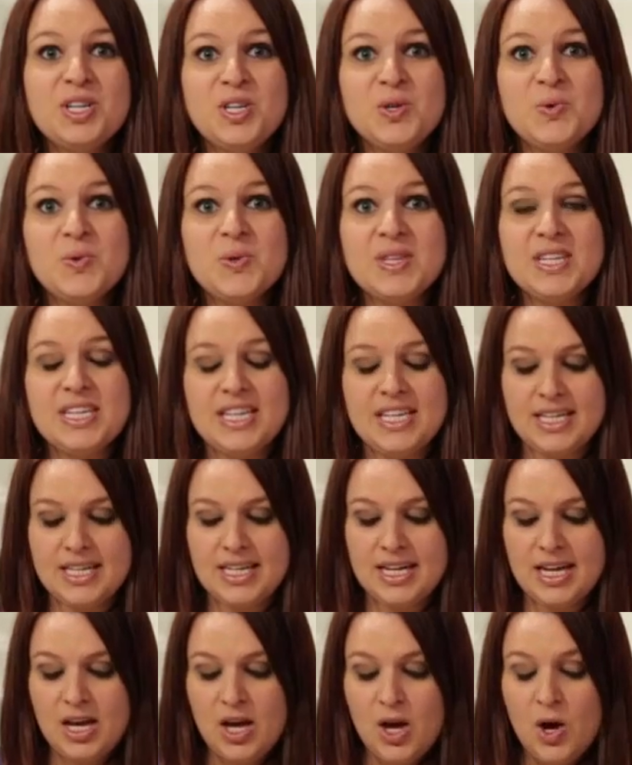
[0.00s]
you will
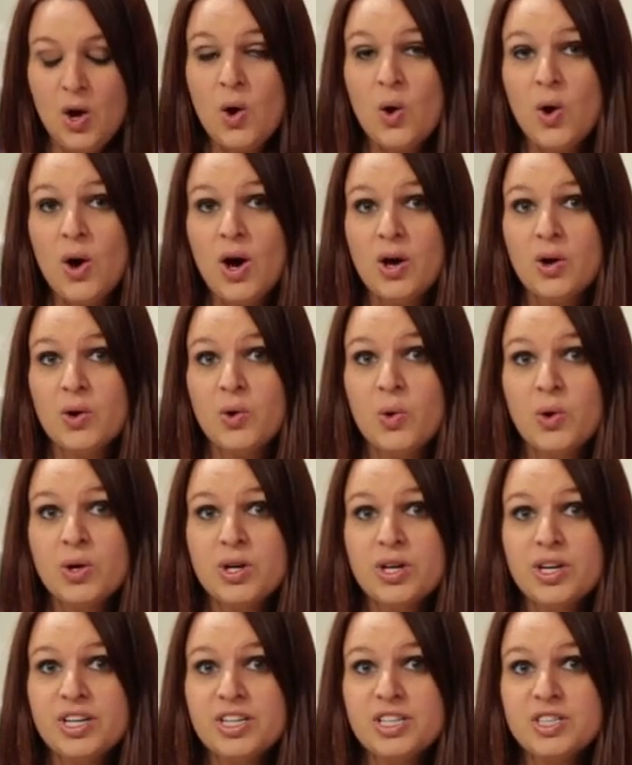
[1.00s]
need a
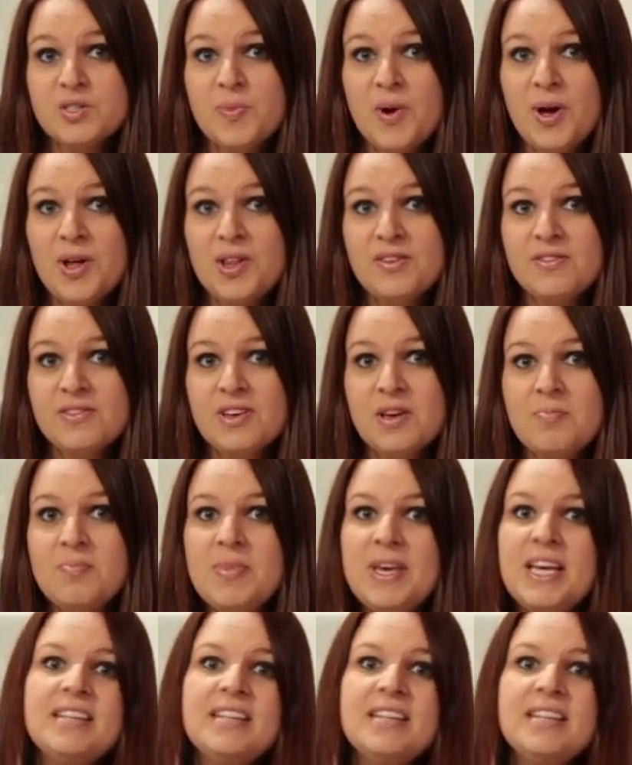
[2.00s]
1/4 inch ball of gum